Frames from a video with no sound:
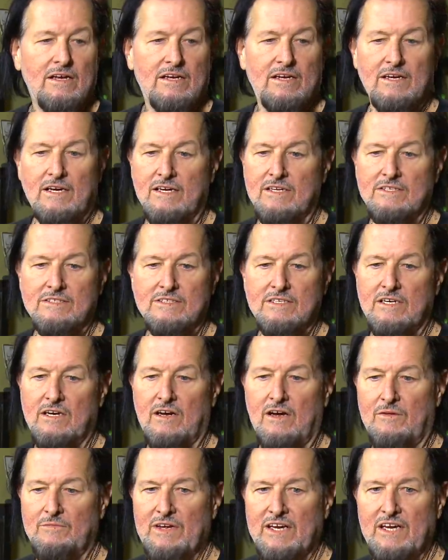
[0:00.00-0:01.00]
Because, you
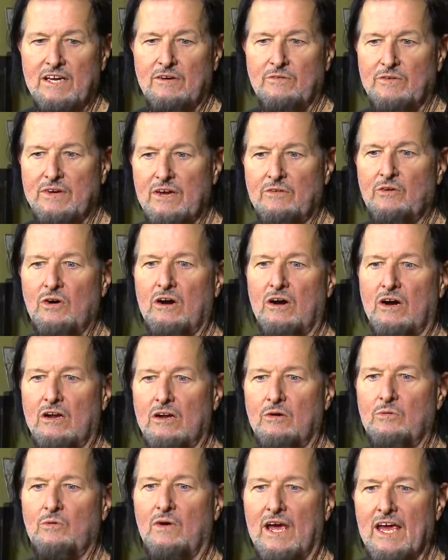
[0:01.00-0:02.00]
know, I mean, here we were on
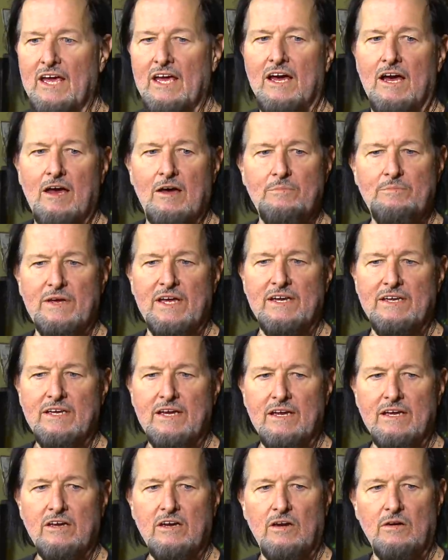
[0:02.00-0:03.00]
our way up, and,
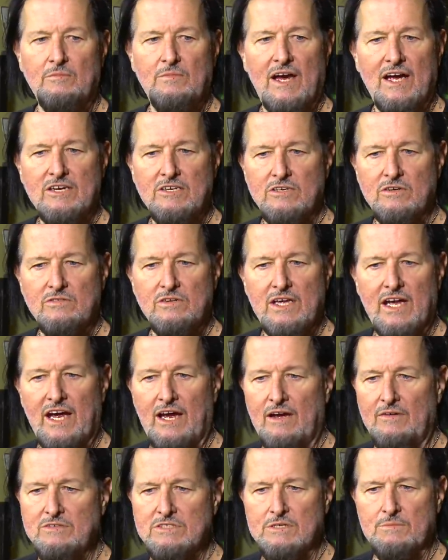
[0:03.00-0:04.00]
you know, mind you, yeah,
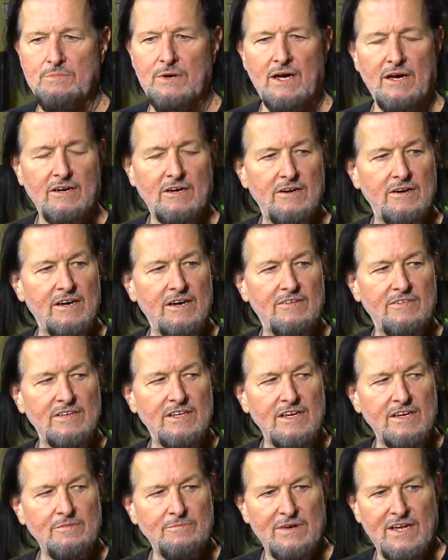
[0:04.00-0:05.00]
I was a punker and
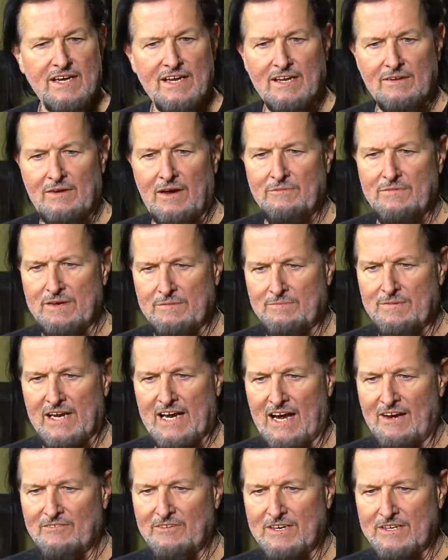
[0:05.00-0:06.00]
everything, but I, uh, I mean, but
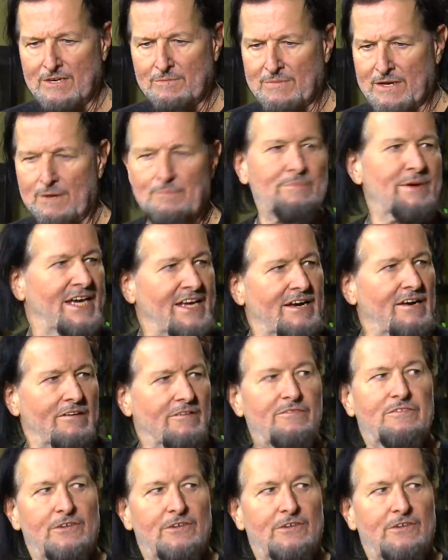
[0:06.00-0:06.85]
I wanted to be a Beatle